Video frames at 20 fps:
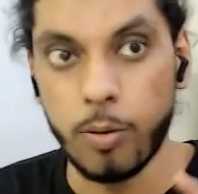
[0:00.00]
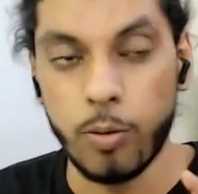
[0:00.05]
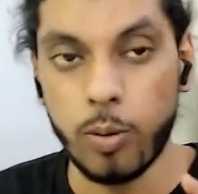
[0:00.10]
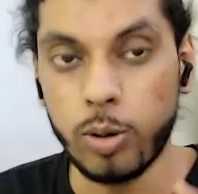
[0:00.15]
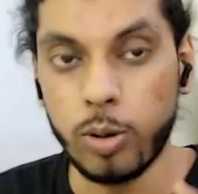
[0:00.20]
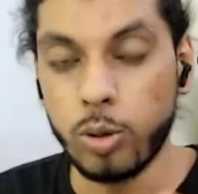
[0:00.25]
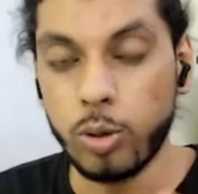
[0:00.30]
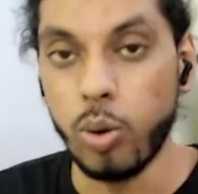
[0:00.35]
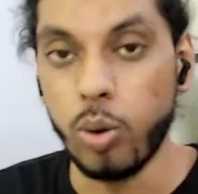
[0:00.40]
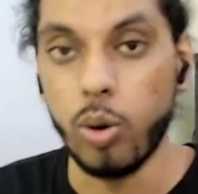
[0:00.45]
Who
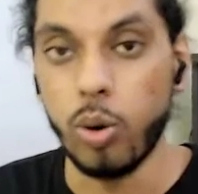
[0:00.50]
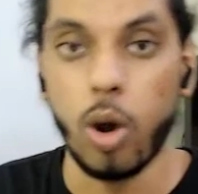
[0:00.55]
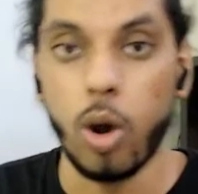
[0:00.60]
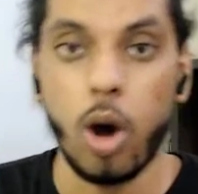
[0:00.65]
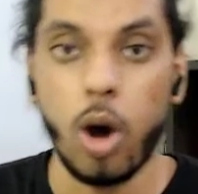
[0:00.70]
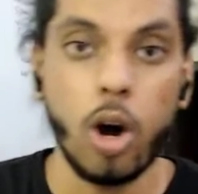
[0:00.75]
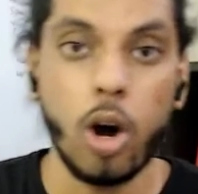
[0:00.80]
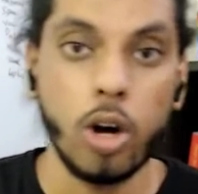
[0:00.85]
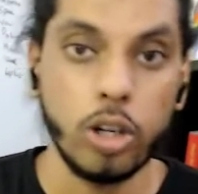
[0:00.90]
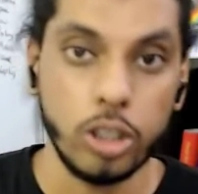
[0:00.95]
want to
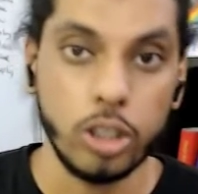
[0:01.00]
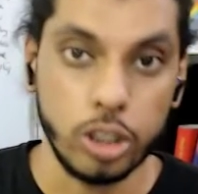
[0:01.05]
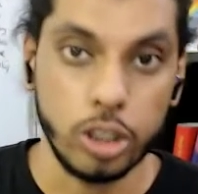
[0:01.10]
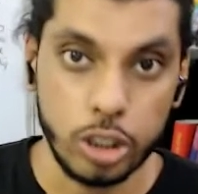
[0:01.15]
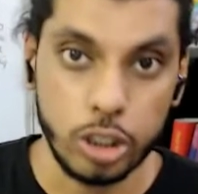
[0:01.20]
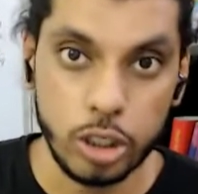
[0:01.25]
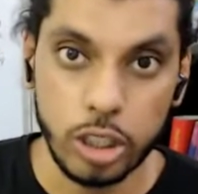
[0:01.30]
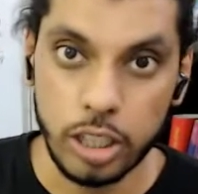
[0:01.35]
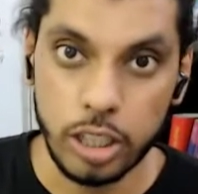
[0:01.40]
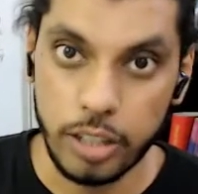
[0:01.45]

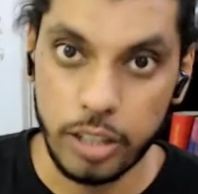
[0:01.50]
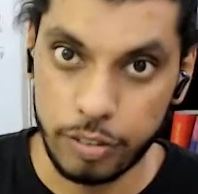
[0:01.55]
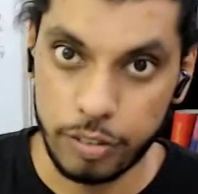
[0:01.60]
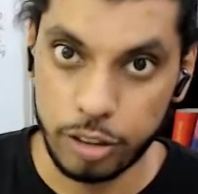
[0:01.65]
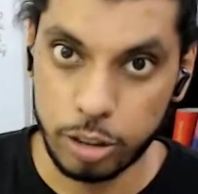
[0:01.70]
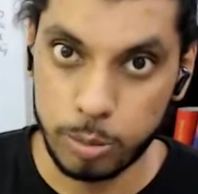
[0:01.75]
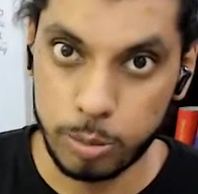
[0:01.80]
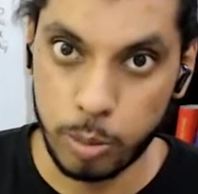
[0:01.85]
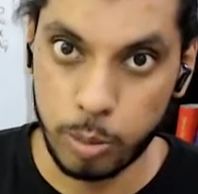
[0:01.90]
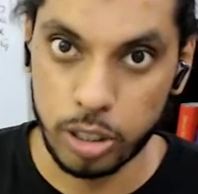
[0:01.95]
launch the
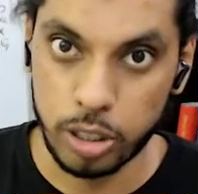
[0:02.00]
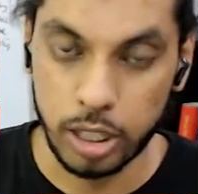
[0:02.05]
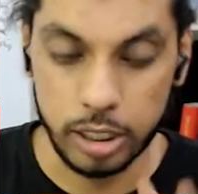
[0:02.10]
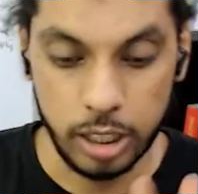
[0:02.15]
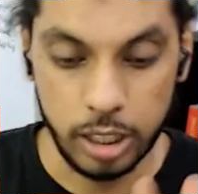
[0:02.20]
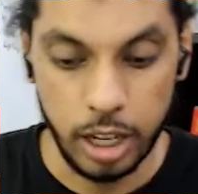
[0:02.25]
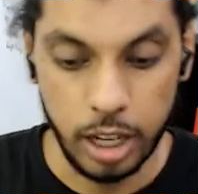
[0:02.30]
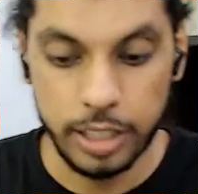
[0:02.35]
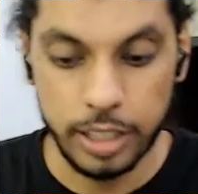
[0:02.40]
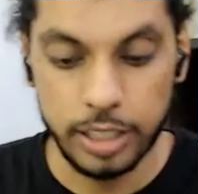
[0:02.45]
first
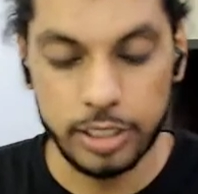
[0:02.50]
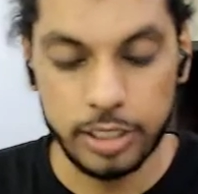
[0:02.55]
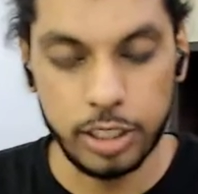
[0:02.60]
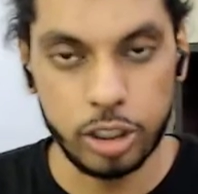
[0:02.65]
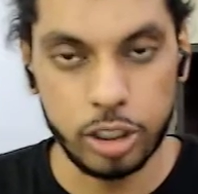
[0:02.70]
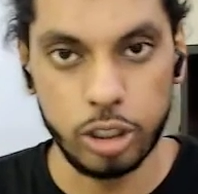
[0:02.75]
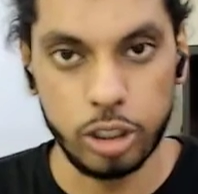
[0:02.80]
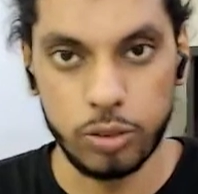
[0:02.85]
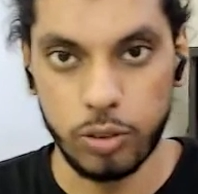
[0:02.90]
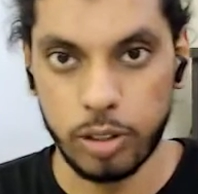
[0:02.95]
podcast, this
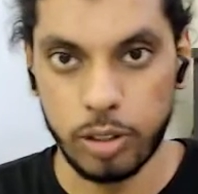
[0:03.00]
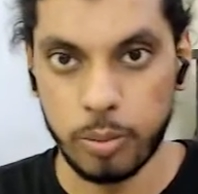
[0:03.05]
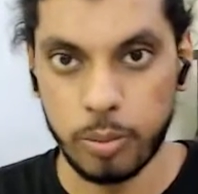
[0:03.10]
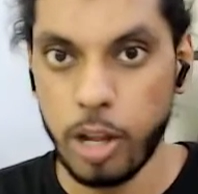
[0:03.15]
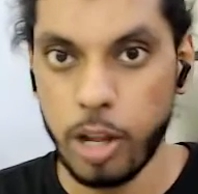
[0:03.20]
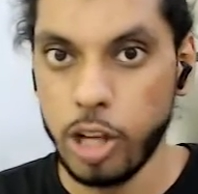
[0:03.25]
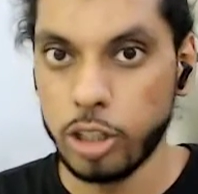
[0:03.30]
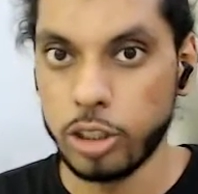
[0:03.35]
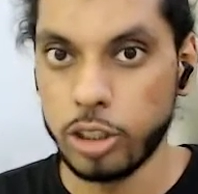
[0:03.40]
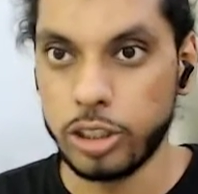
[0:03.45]
session is for them.
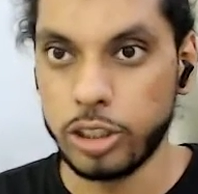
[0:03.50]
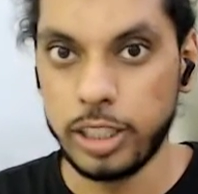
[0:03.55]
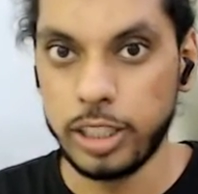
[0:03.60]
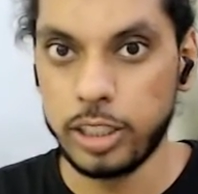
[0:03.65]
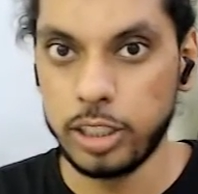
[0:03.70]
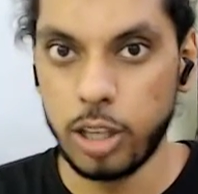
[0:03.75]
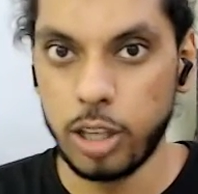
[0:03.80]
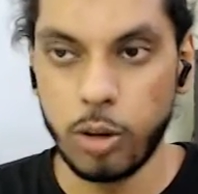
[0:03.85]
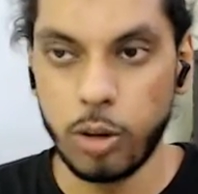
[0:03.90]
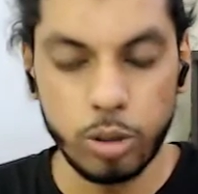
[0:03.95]
So this
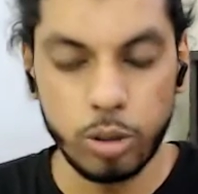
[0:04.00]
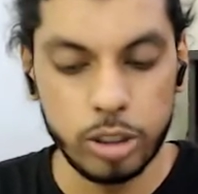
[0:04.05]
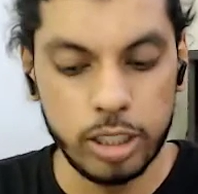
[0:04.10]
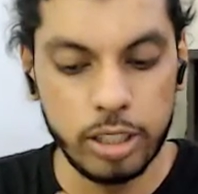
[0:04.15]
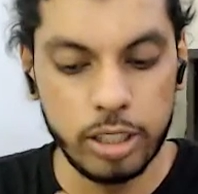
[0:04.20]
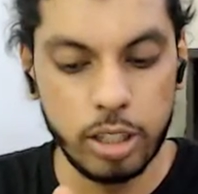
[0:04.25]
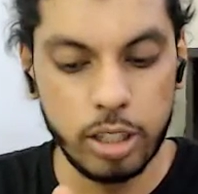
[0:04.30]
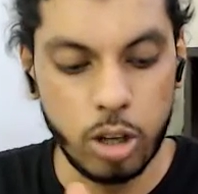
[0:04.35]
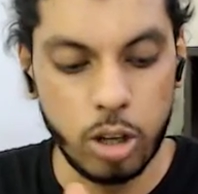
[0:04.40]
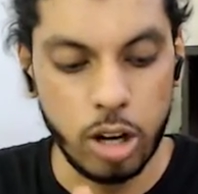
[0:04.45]
is how you
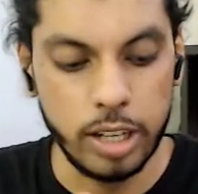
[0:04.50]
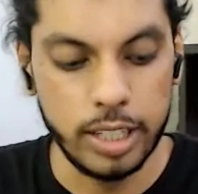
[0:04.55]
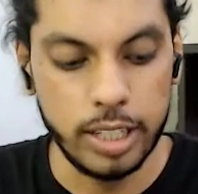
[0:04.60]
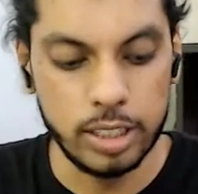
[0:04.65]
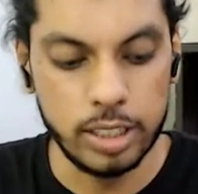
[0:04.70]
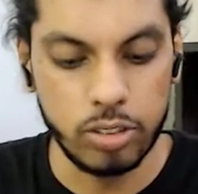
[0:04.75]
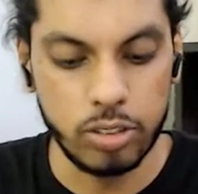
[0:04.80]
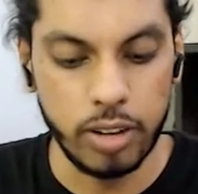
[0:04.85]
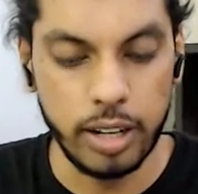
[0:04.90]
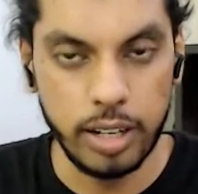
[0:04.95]
set the
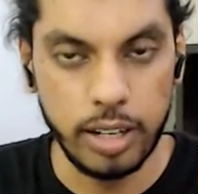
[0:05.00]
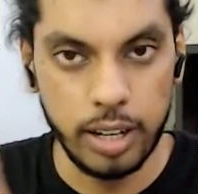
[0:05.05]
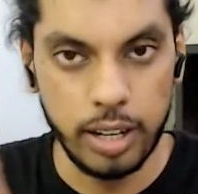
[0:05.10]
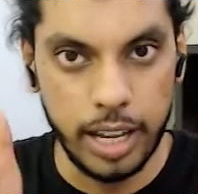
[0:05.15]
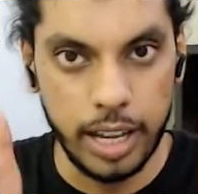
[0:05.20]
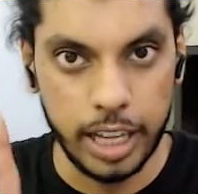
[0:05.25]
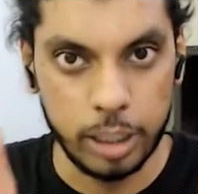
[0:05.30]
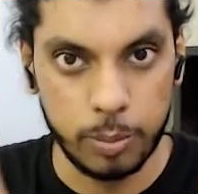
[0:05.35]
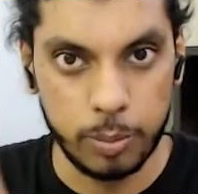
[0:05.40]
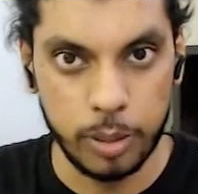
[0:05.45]
context right,
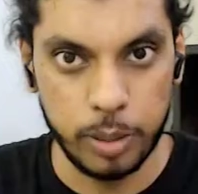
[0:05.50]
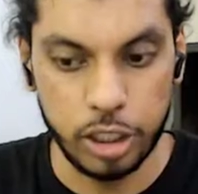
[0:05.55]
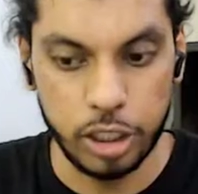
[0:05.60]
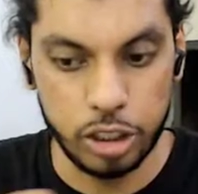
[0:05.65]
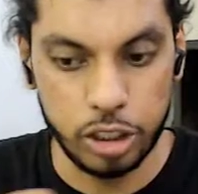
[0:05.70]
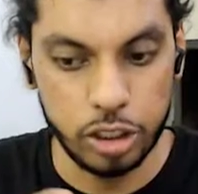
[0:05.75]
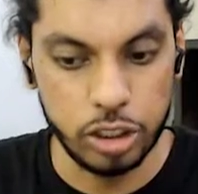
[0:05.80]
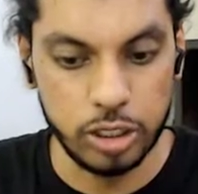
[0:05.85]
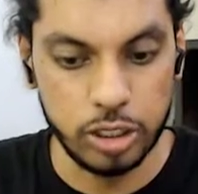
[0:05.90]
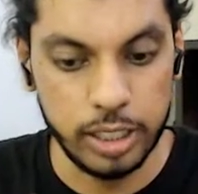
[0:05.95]

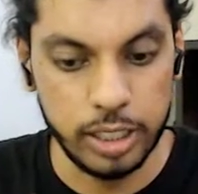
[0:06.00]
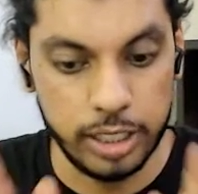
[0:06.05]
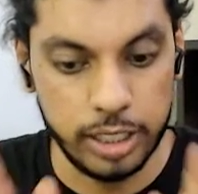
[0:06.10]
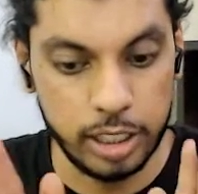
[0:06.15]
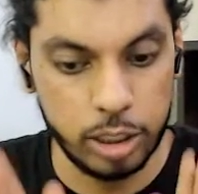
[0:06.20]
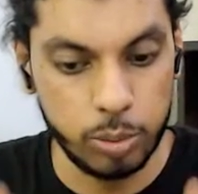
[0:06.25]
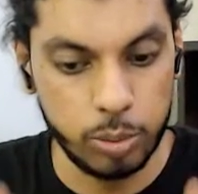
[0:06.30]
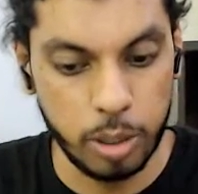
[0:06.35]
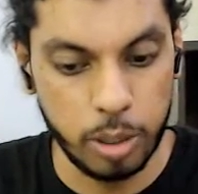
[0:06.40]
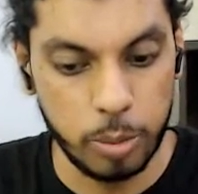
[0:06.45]
expectations right.
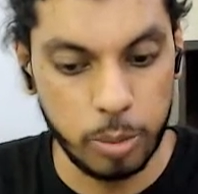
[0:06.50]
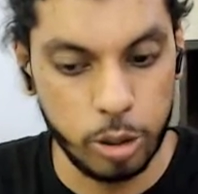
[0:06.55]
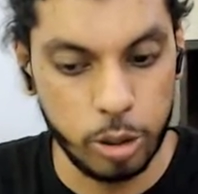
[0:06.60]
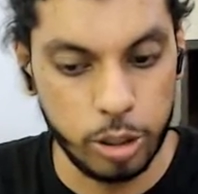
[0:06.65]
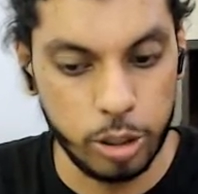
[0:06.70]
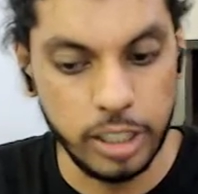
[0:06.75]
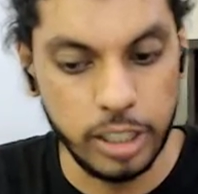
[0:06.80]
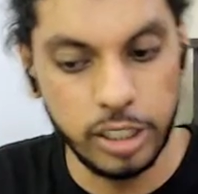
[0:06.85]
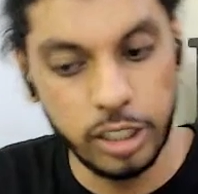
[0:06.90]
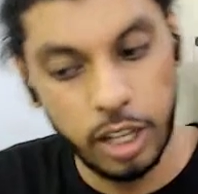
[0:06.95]
This is what I'm going
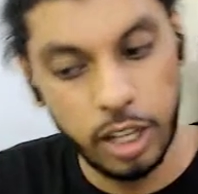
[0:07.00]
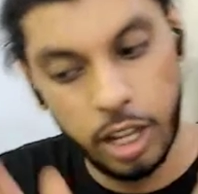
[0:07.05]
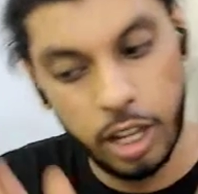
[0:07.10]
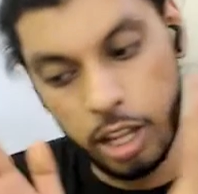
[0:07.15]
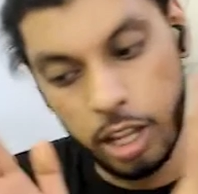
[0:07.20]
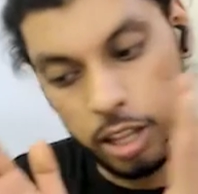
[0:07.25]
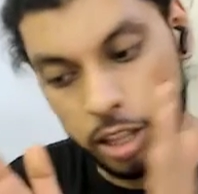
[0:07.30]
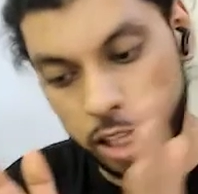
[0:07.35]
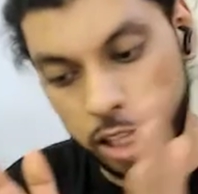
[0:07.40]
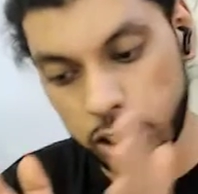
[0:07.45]
to teach.
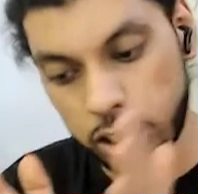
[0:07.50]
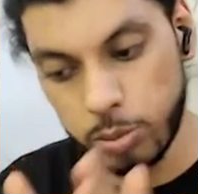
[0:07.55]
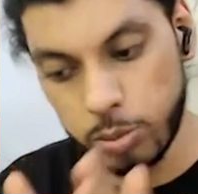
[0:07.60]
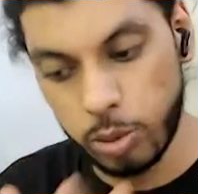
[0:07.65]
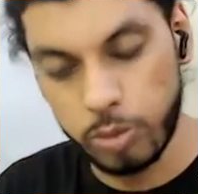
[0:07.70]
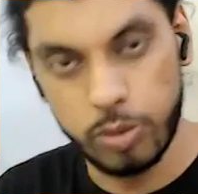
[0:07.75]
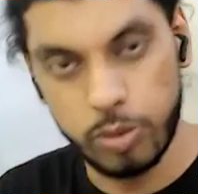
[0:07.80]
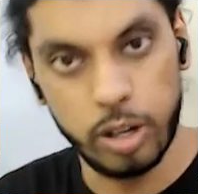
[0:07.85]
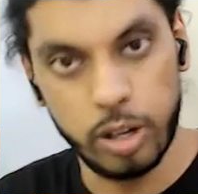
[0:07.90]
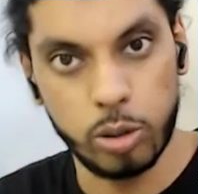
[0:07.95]
This is
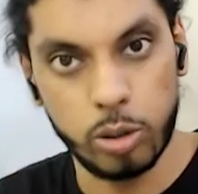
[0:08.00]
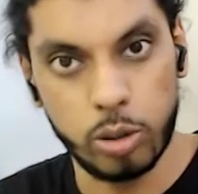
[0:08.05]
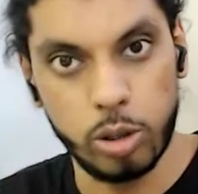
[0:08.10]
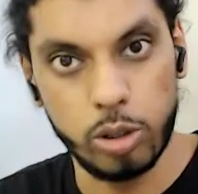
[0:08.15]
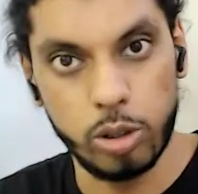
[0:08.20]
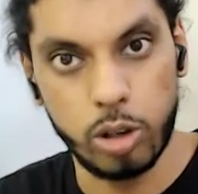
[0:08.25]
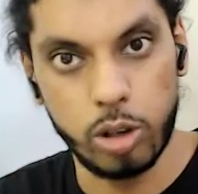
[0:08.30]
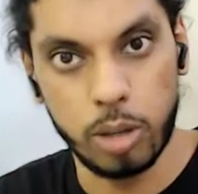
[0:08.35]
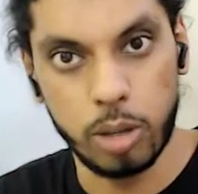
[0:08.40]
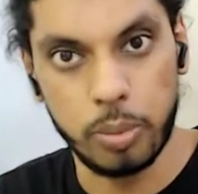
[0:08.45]
what we are not
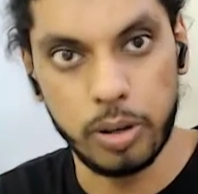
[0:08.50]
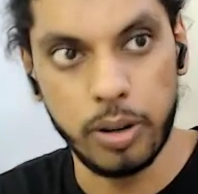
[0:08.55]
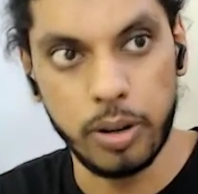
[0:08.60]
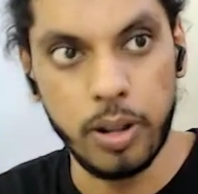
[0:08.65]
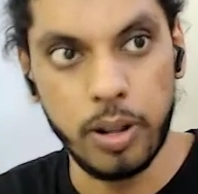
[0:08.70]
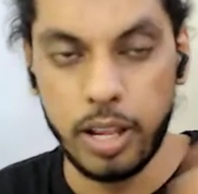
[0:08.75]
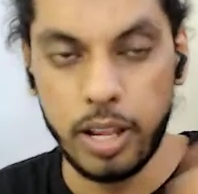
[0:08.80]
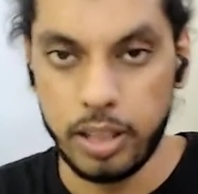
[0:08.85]
going to talk about.